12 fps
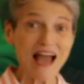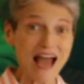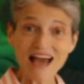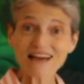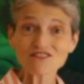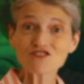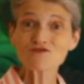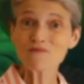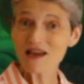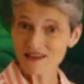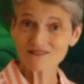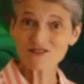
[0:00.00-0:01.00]
And you
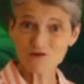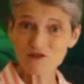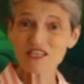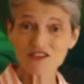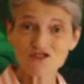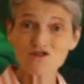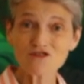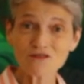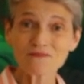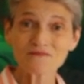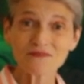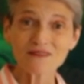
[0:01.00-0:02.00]
may do it in
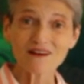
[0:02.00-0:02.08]
your